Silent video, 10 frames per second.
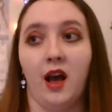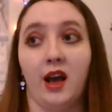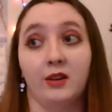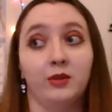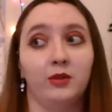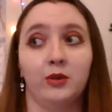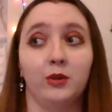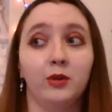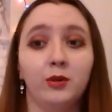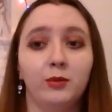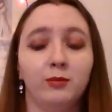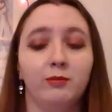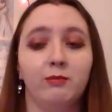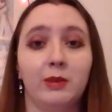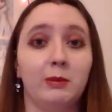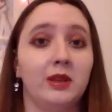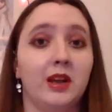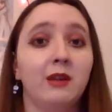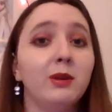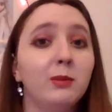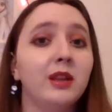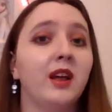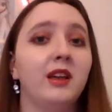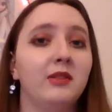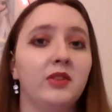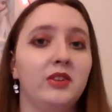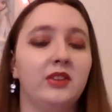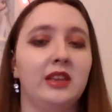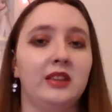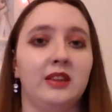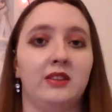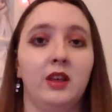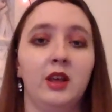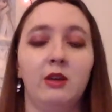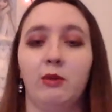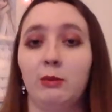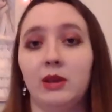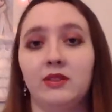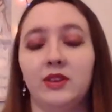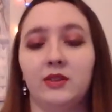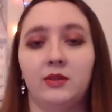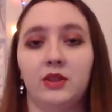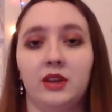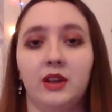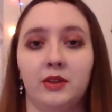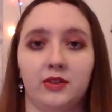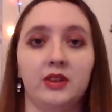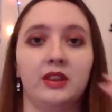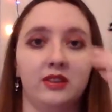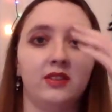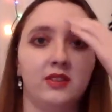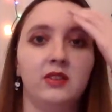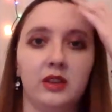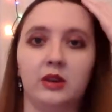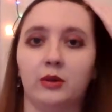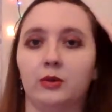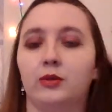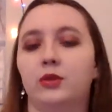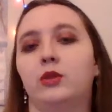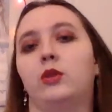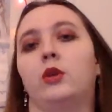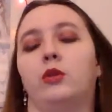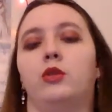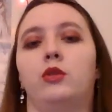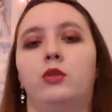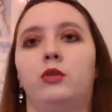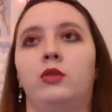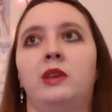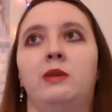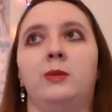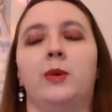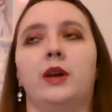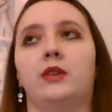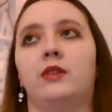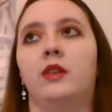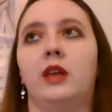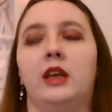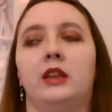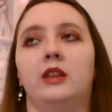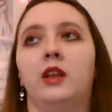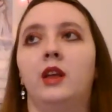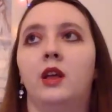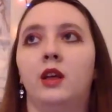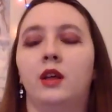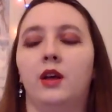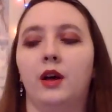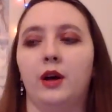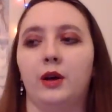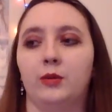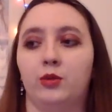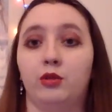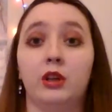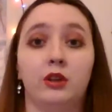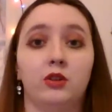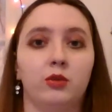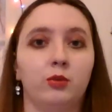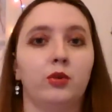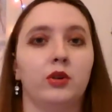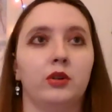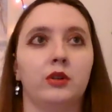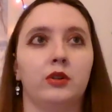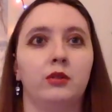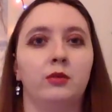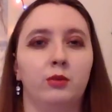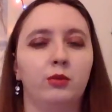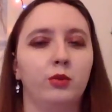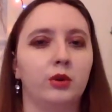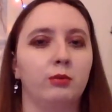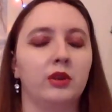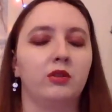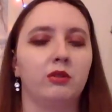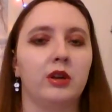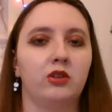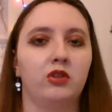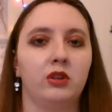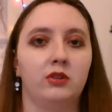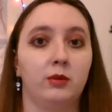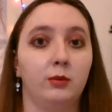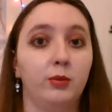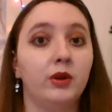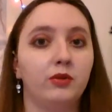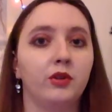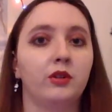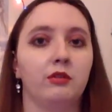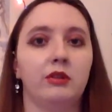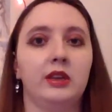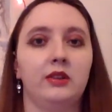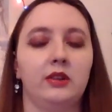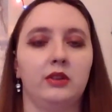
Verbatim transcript: I don't know. Maybe now We may not even see this. We may see something else, since you know those TV spots and um, trailers were were misdirections, but for a reason.